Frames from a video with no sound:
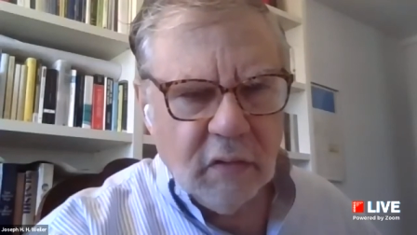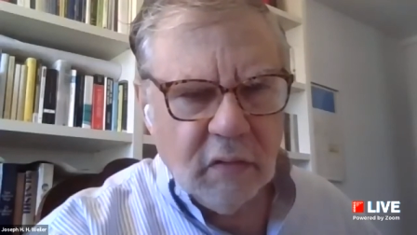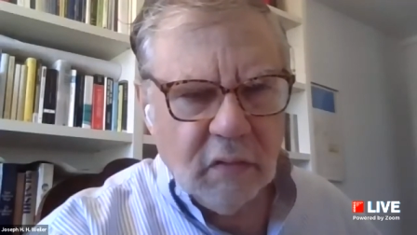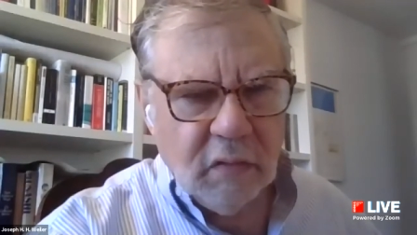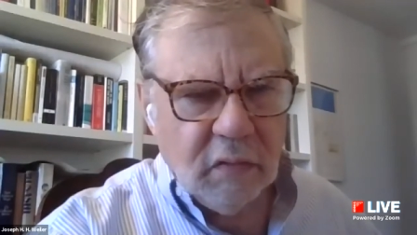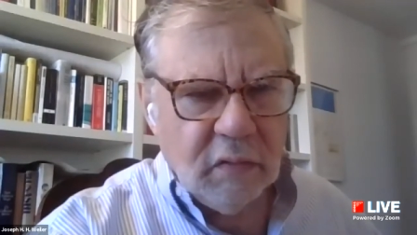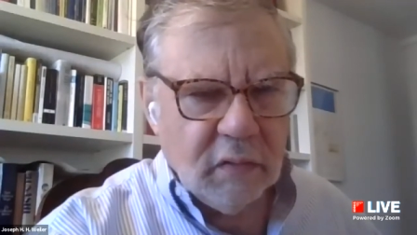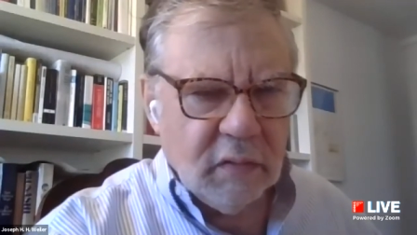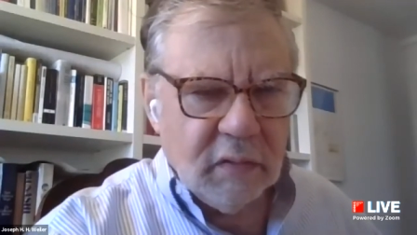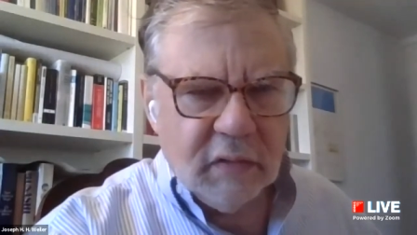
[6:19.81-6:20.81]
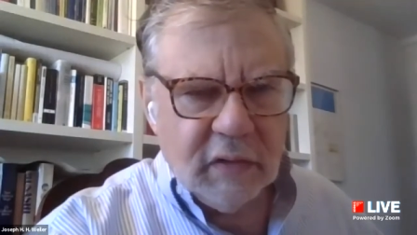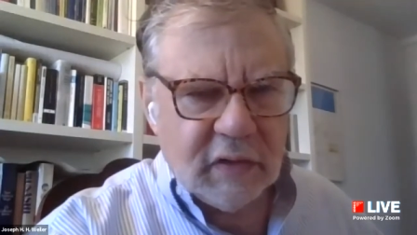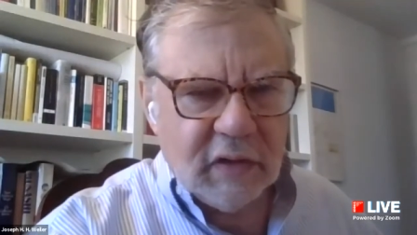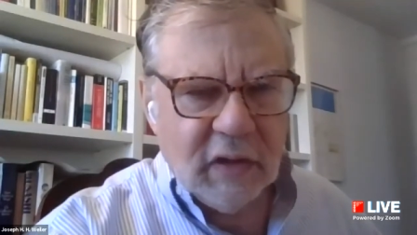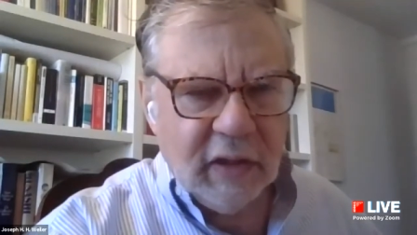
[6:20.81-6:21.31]
or it's
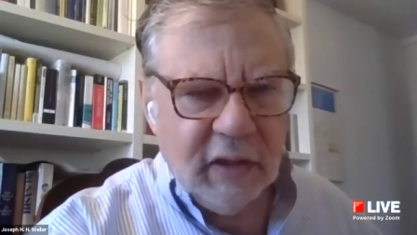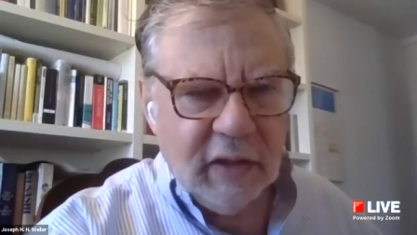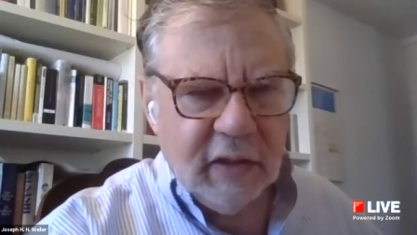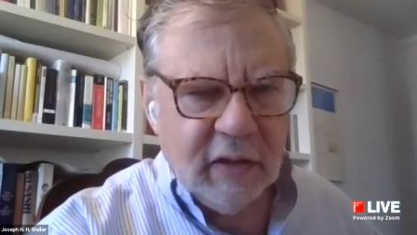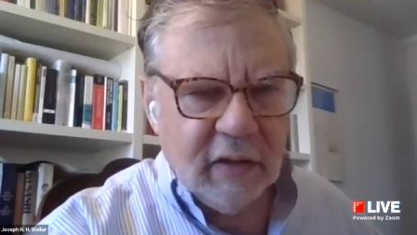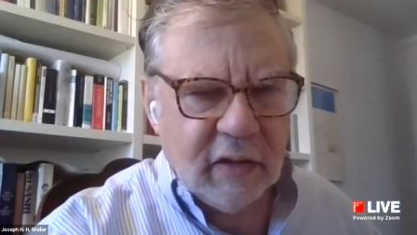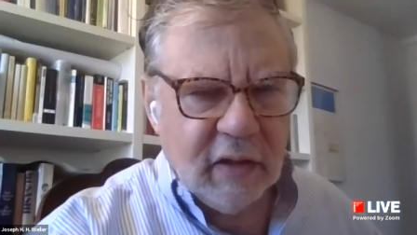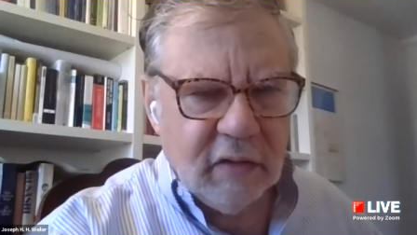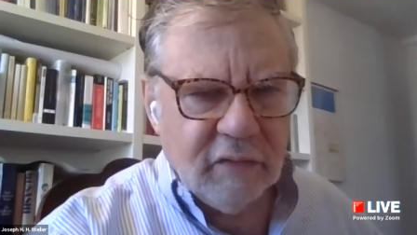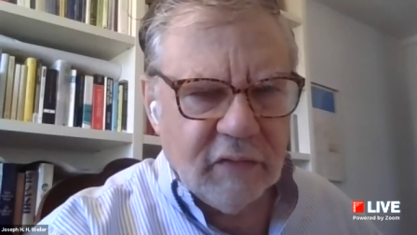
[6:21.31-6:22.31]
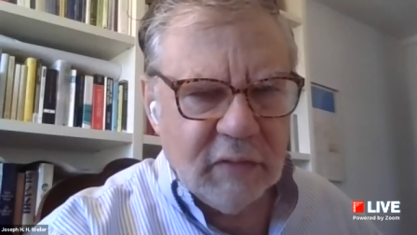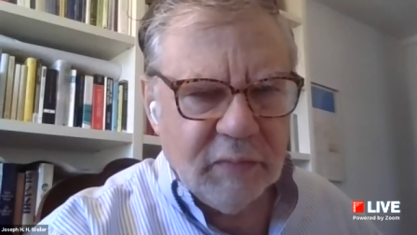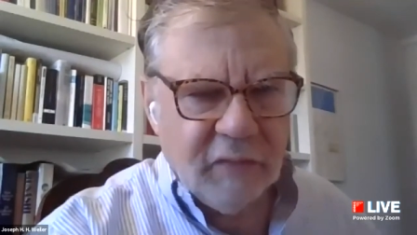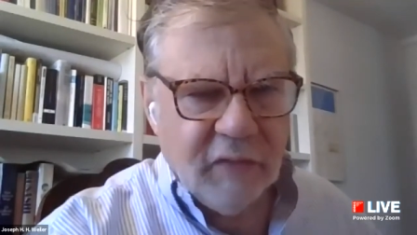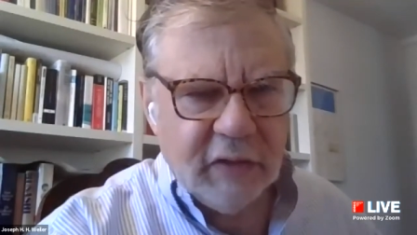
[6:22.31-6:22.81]
clearly a kind of
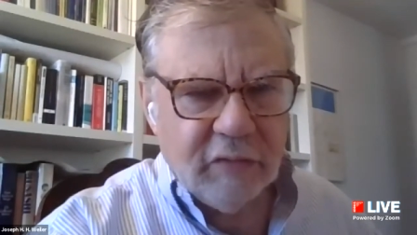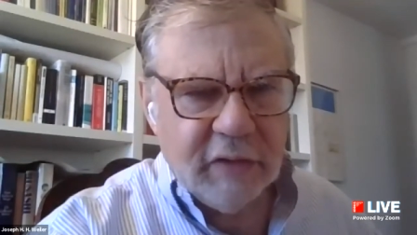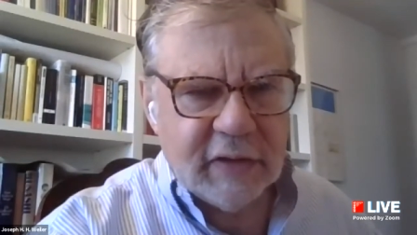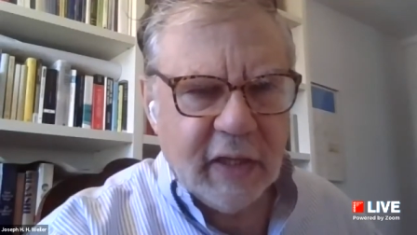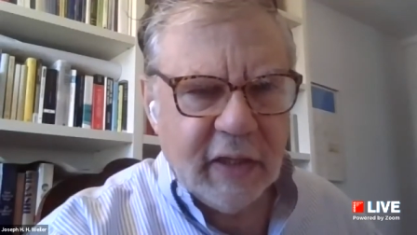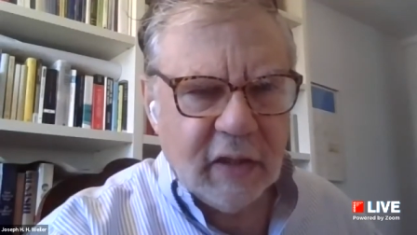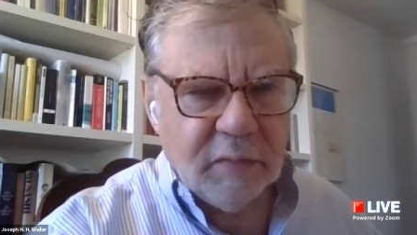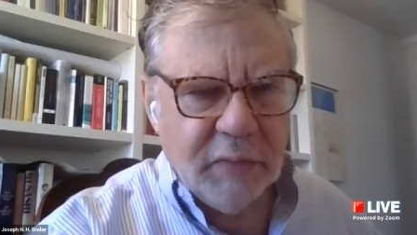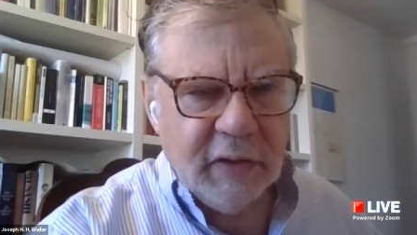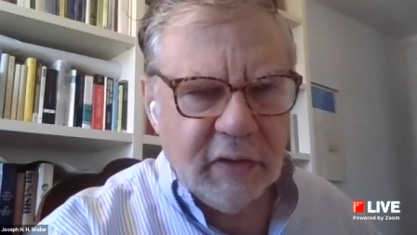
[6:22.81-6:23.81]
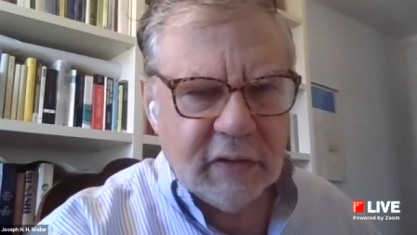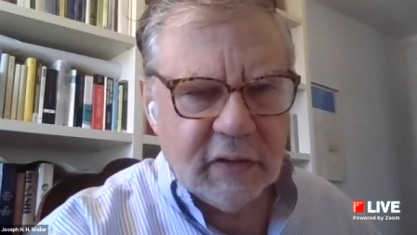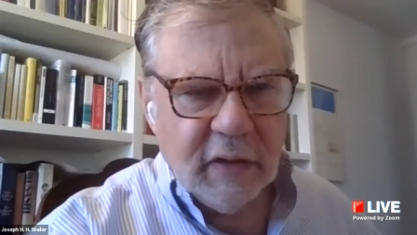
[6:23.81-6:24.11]
simplified recycled piece